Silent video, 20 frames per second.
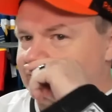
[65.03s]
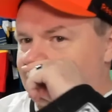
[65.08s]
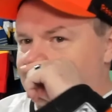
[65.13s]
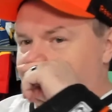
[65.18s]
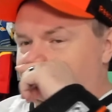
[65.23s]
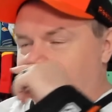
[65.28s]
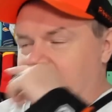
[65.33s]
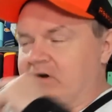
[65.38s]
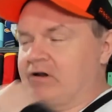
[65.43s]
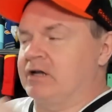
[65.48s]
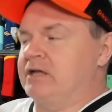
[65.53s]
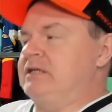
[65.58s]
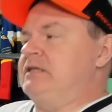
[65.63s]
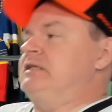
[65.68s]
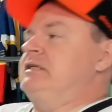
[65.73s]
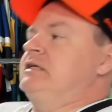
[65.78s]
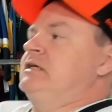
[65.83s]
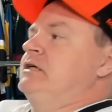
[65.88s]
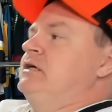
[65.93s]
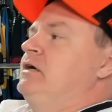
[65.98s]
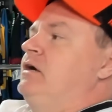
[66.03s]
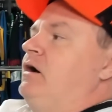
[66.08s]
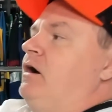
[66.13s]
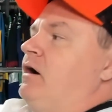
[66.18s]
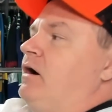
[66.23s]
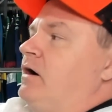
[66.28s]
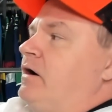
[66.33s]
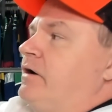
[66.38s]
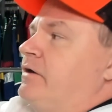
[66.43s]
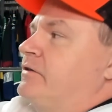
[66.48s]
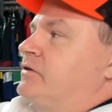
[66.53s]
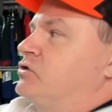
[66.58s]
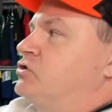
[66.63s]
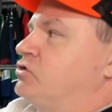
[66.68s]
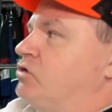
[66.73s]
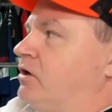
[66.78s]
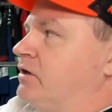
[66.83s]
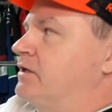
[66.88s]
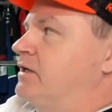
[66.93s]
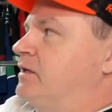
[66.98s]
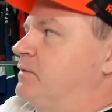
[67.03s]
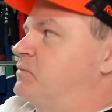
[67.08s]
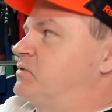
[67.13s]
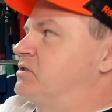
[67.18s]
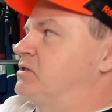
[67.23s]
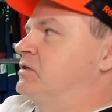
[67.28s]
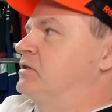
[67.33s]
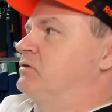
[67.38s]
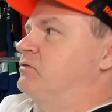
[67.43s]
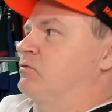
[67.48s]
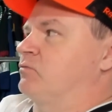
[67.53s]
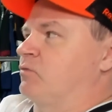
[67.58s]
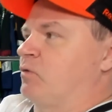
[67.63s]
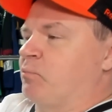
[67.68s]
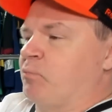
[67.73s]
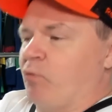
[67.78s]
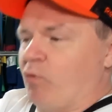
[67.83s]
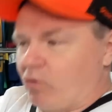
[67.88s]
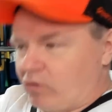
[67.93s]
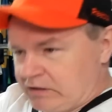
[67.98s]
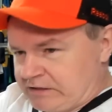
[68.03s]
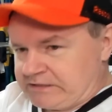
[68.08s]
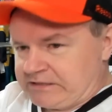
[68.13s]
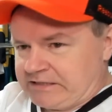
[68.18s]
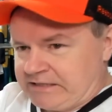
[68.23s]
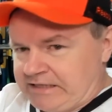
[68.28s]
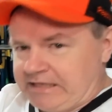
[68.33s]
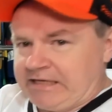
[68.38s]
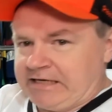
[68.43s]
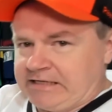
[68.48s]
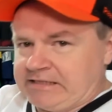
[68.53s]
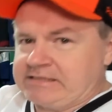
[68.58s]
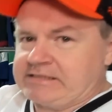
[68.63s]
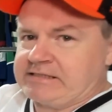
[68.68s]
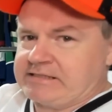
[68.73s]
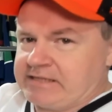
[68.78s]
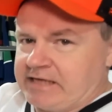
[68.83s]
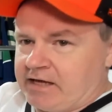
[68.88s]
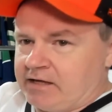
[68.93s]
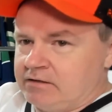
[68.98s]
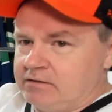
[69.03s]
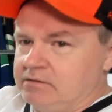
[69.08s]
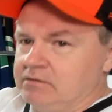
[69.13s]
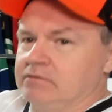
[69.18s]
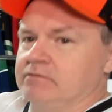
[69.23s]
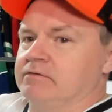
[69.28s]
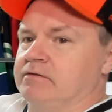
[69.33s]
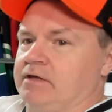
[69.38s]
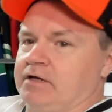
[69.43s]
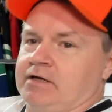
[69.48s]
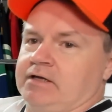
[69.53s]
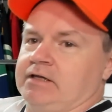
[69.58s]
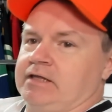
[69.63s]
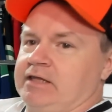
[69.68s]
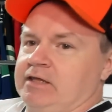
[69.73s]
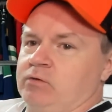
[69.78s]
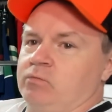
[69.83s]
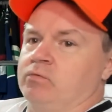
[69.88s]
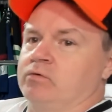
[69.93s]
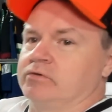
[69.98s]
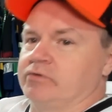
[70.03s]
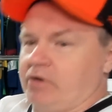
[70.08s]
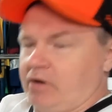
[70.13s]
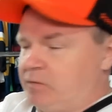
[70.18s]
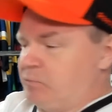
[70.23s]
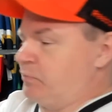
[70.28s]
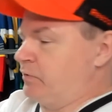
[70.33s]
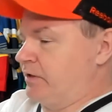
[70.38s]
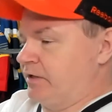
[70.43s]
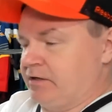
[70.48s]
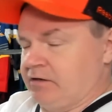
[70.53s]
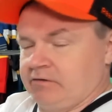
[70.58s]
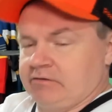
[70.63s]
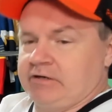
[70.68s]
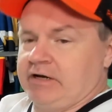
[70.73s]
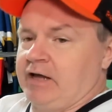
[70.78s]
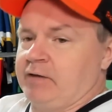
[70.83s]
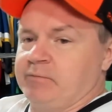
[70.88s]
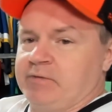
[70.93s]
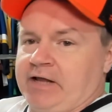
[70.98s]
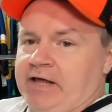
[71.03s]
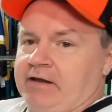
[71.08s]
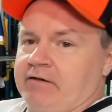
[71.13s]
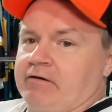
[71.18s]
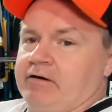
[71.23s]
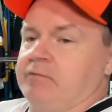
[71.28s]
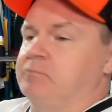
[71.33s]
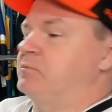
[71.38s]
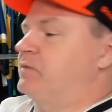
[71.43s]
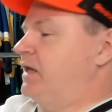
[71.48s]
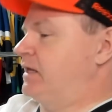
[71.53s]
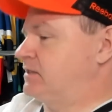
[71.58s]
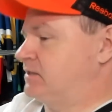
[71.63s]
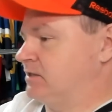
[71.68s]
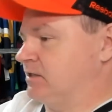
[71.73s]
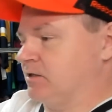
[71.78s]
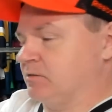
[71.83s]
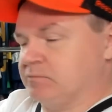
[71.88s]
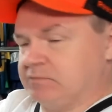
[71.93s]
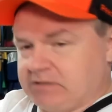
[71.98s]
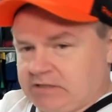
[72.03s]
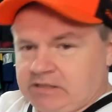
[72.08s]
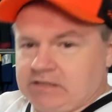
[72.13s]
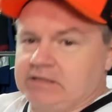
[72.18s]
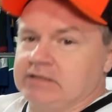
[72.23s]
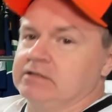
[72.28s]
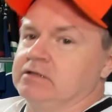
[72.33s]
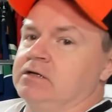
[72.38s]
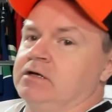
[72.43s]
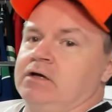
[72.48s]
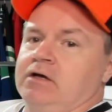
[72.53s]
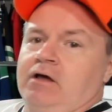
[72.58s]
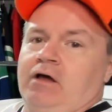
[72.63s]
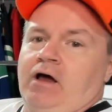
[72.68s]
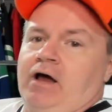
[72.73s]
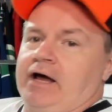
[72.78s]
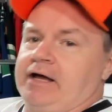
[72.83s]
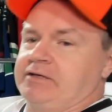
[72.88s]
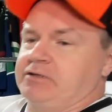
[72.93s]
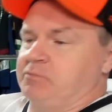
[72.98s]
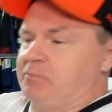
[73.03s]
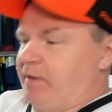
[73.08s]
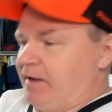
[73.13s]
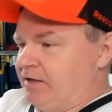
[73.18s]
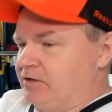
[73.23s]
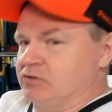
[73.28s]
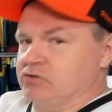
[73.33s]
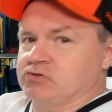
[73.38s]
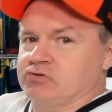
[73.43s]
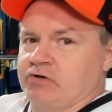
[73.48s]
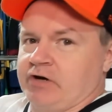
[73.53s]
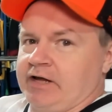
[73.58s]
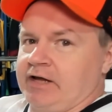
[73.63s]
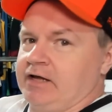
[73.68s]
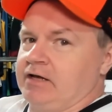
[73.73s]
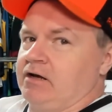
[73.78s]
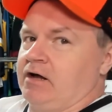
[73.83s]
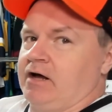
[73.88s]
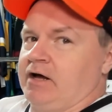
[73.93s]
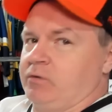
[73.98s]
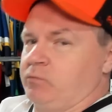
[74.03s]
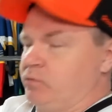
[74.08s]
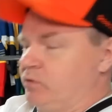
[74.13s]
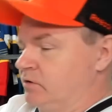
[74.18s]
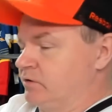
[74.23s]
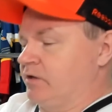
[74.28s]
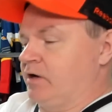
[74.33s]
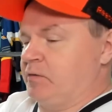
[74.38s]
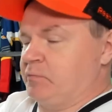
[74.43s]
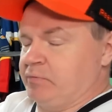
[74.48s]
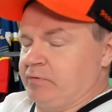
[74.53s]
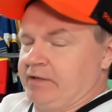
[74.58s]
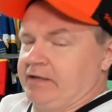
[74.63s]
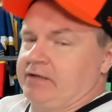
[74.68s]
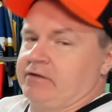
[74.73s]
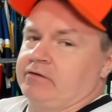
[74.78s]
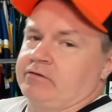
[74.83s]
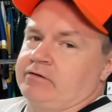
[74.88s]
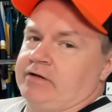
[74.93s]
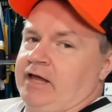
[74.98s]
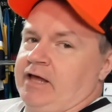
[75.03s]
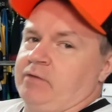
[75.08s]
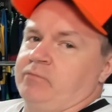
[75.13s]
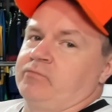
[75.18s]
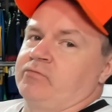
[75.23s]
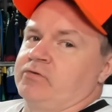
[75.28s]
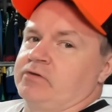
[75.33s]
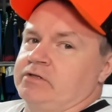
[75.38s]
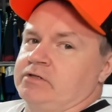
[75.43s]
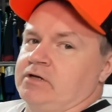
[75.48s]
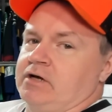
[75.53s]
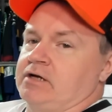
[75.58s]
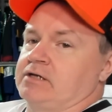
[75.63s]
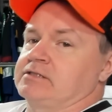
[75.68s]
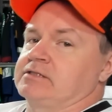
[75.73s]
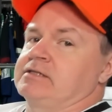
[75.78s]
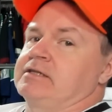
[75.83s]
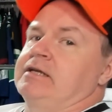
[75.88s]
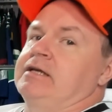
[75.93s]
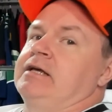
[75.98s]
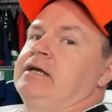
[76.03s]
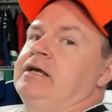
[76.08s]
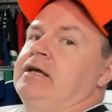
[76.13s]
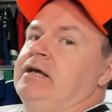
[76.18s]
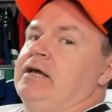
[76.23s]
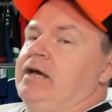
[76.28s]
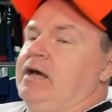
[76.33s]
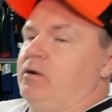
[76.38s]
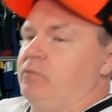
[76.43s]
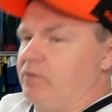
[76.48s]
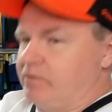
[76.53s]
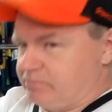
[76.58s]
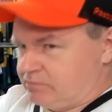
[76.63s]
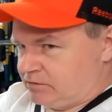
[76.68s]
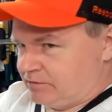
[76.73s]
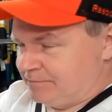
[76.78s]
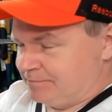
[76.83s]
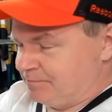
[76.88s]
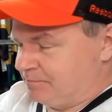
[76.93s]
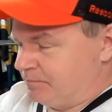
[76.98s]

report on it. Uh, that John Gibson reportedly had said that he will not play another game in Anaheim. That's it. I'm done. I demand a trade. I will not play another game for the Ducks. However,